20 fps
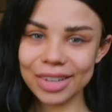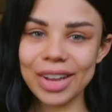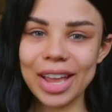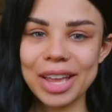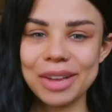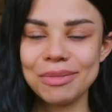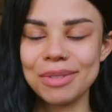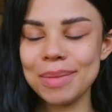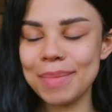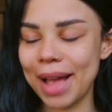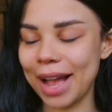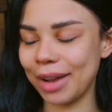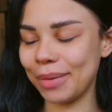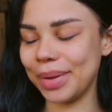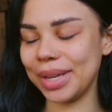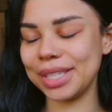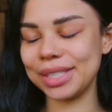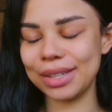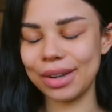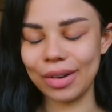Okay, we're back.
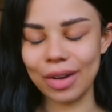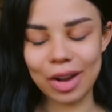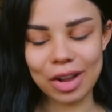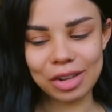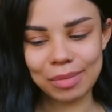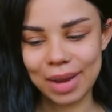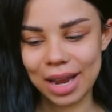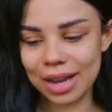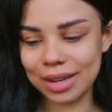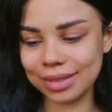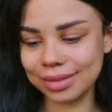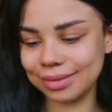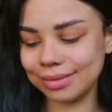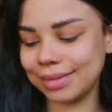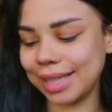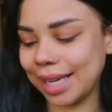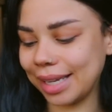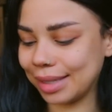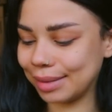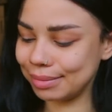We can talk all
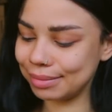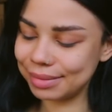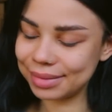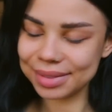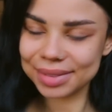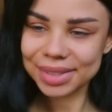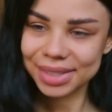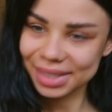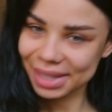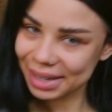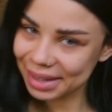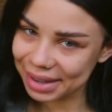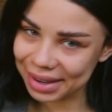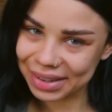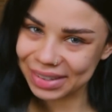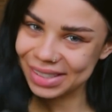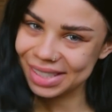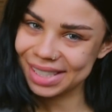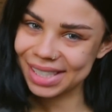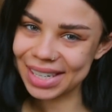about like
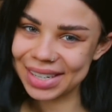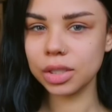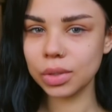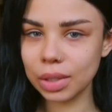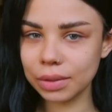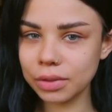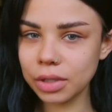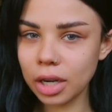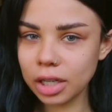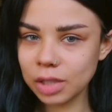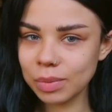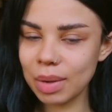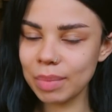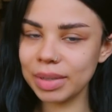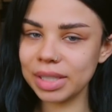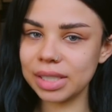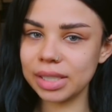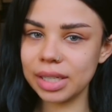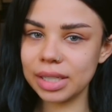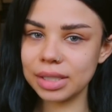skincare stuff. So I've talked about
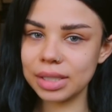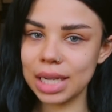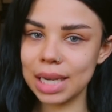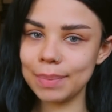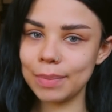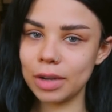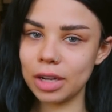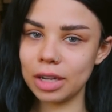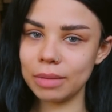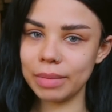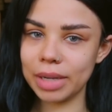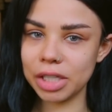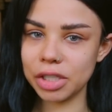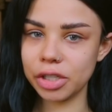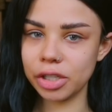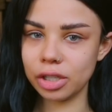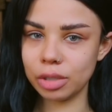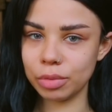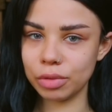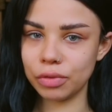my skin type on my
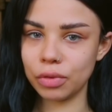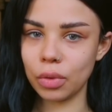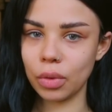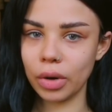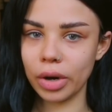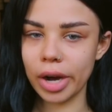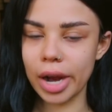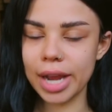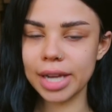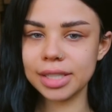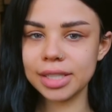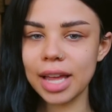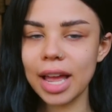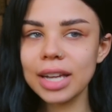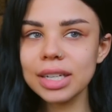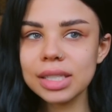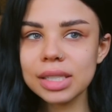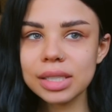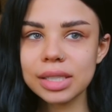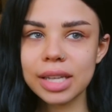channel before. I
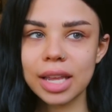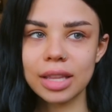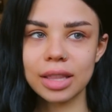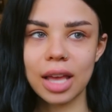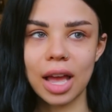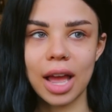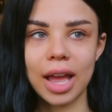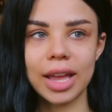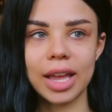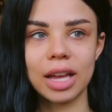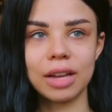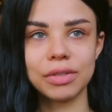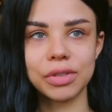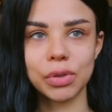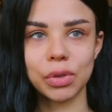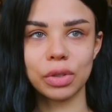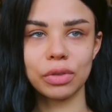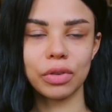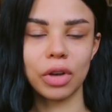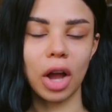tend to say that I have
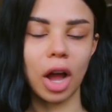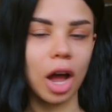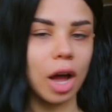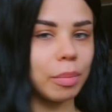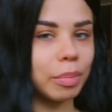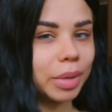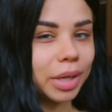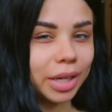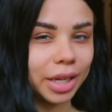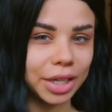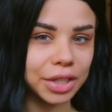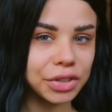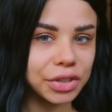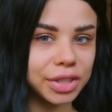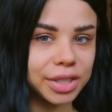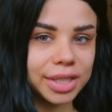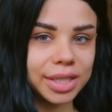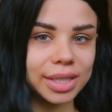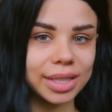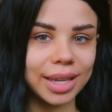sort of
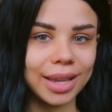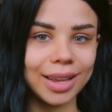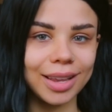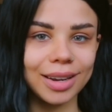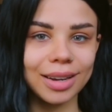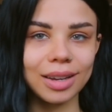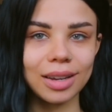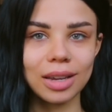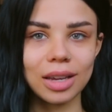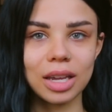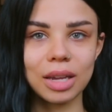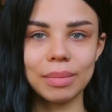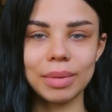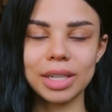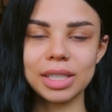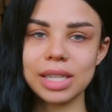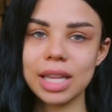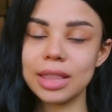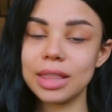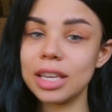combination skin
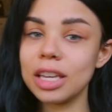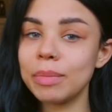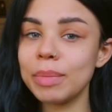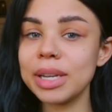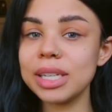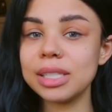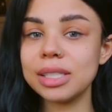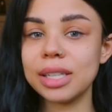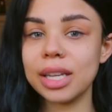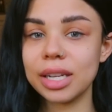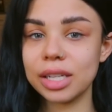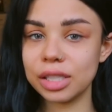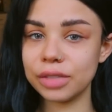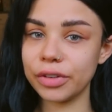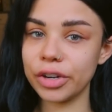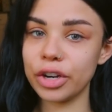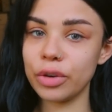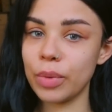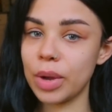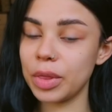because I think my skin is
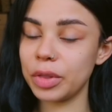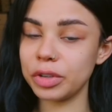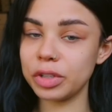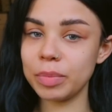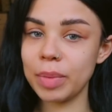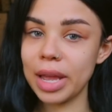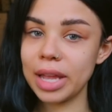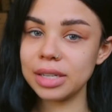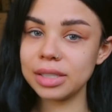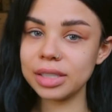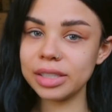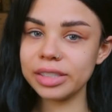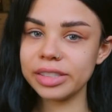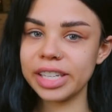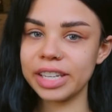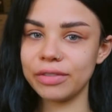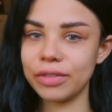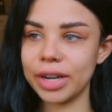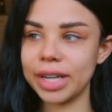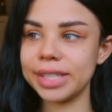very weather
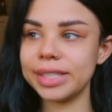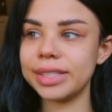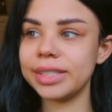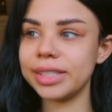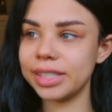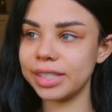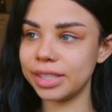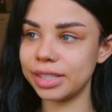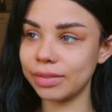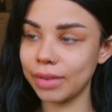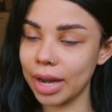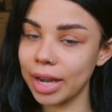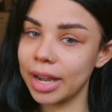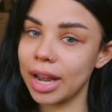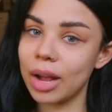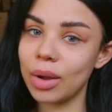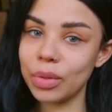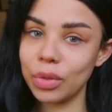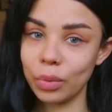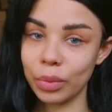dependent. Like for instance, right
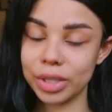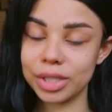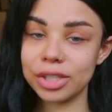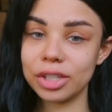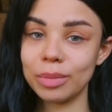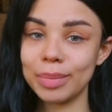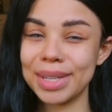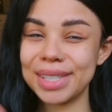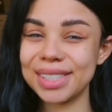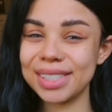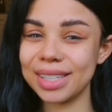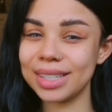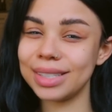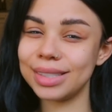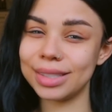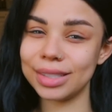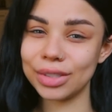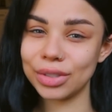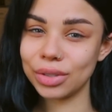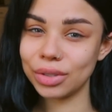now in the winter, my skin
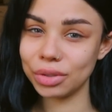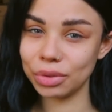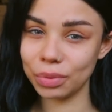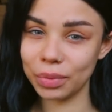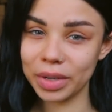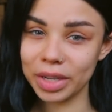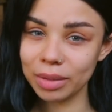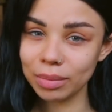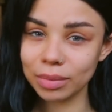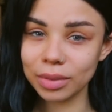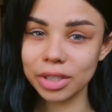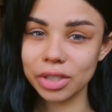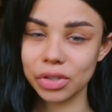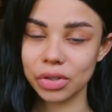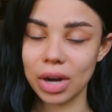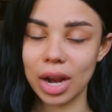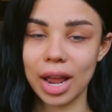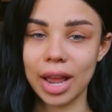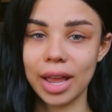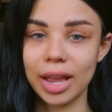is extremely
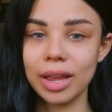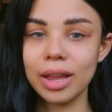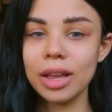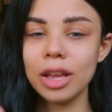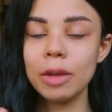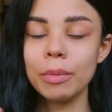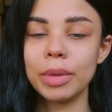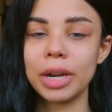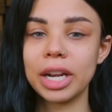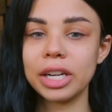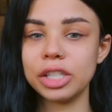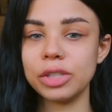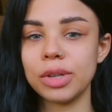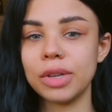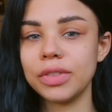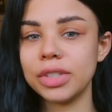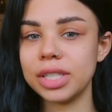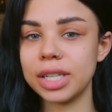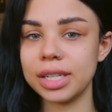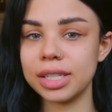dry, but I do
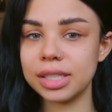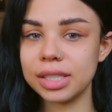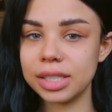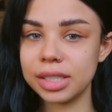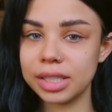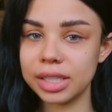have the tendency